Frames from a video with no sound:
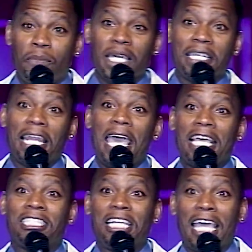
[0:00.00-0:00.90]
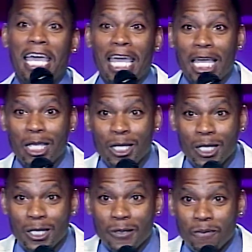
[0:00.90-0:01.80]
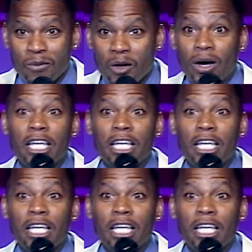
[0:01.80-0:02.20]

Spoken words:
been, nasty ass. Well,